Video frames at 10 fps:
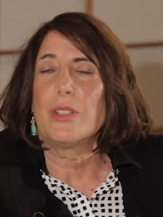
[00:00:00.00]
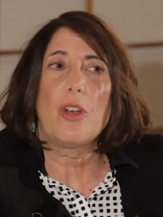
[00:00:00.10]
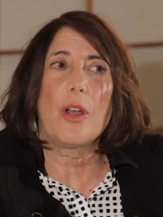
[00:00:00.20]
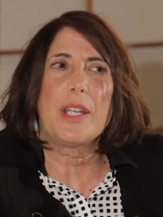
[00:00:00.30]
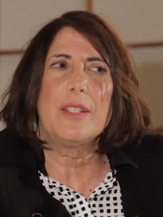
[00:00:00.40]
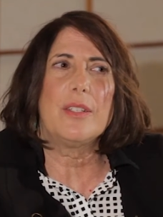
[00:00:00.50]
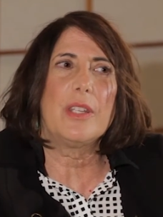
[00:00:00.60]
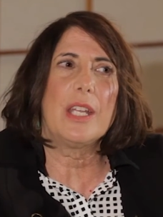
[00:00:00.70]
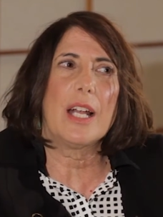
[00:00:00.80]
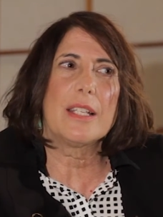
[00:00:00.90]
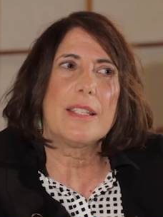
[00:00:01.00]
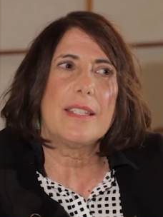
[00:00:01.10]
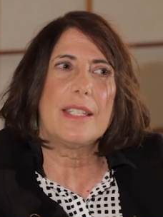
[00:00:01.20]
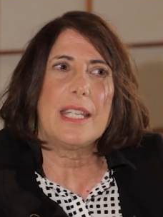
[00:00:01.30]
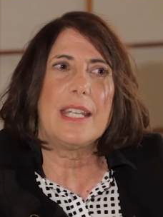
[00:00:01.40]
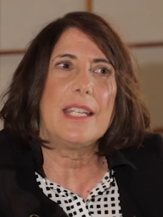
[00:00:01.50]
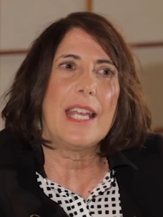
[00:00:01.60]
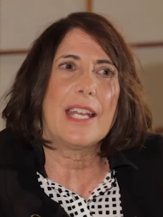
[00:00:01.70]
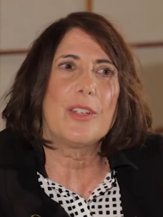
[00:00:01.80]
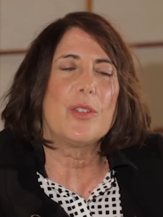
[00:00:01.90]
talking to the unseen
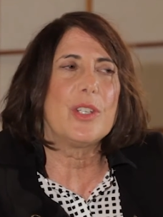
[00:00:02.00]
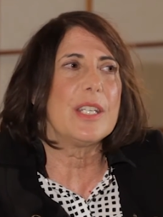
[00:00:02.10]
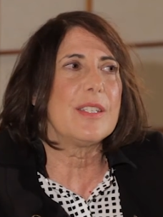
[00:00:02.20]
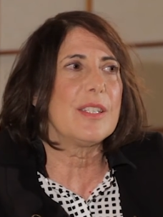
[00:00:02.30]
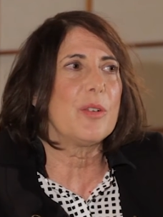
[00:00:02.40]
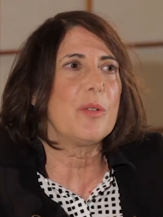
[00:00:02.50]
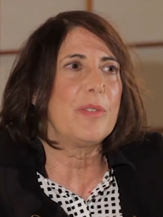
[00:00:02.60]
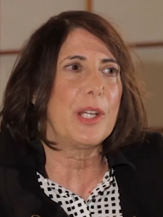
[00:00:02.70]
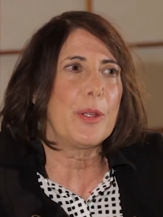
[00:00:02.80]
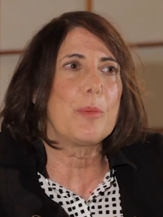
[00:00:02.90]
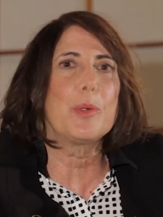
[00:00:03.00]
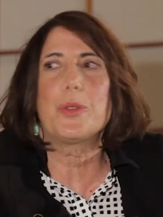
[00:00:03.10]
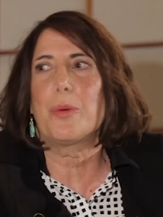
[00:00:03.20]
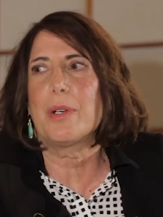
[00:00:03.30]
energies that are available to